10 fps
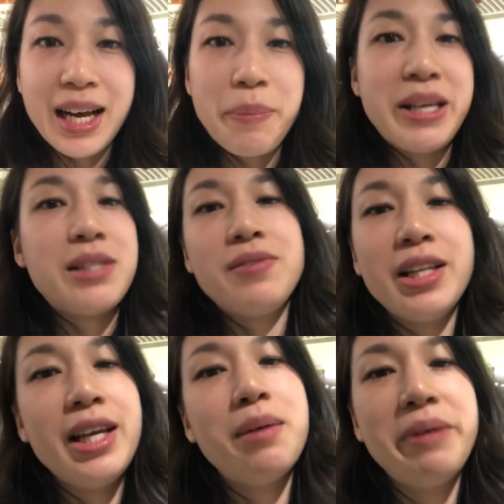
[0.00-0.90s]
Bobby is
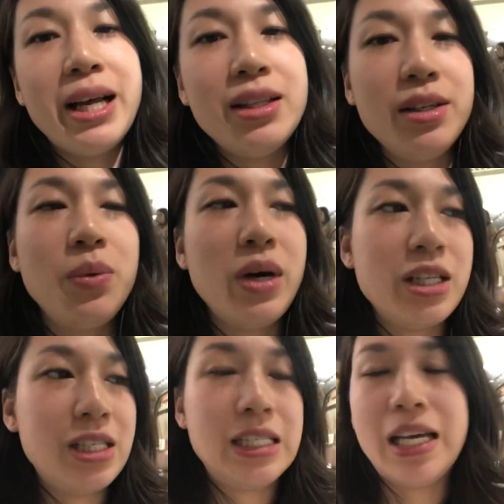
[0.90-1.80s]
feeling a bit under the
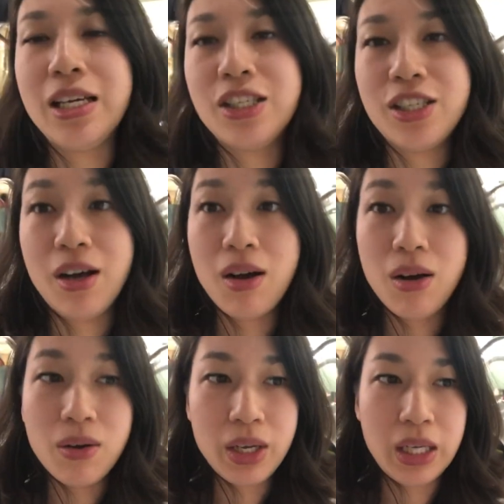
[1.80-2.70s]
weather today,
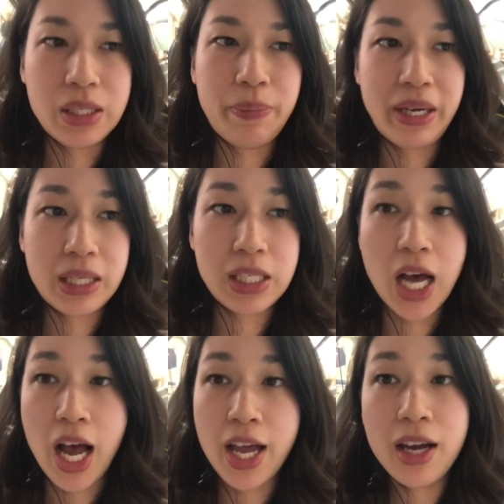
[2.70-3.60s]
so he's a bit
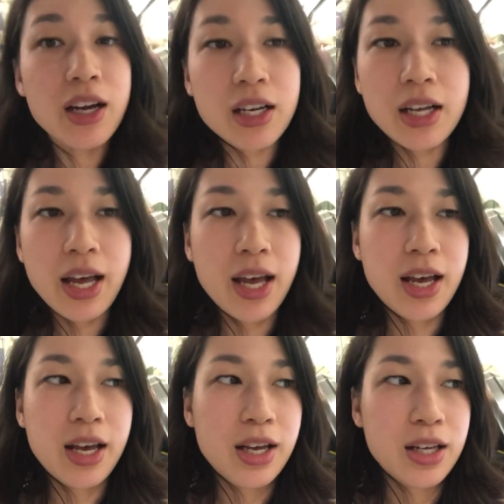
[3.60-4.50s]
tired
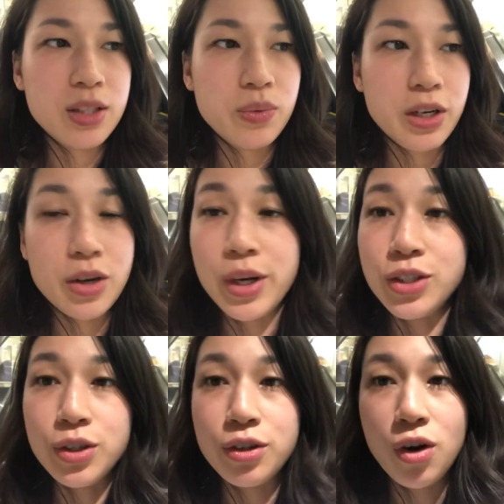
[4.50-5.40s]
and we're going
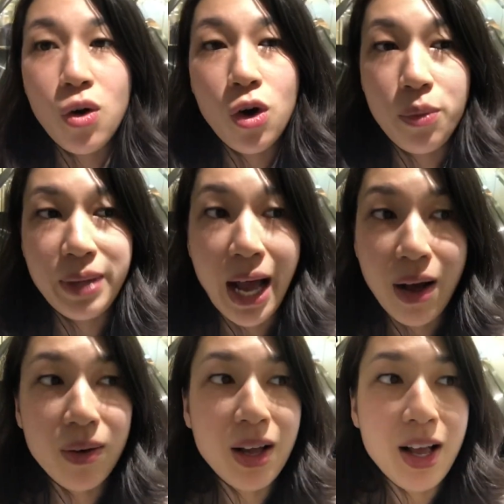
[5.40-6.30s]
to go home
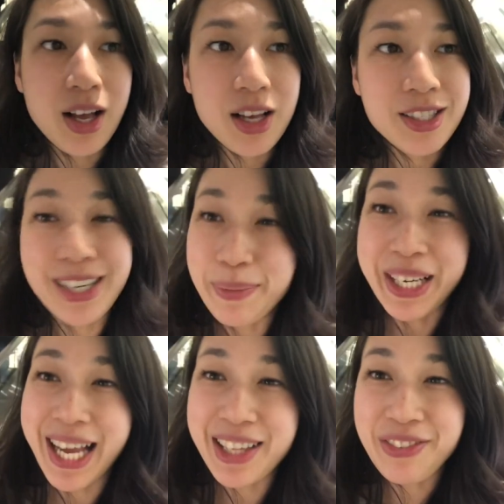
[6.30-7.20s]
now. So I'm
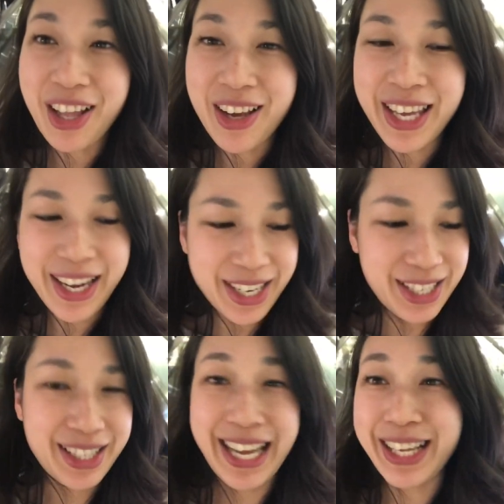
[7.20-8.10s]
going to end the vlog here.
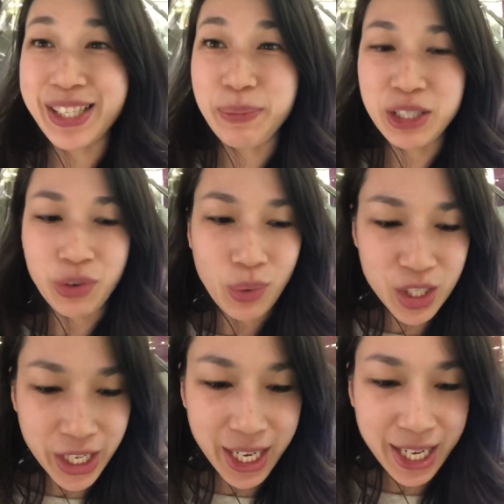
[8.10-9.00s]
Thank you so much for
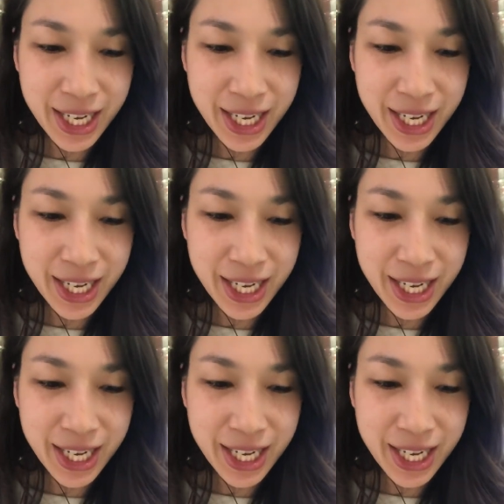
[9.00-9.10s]
watching.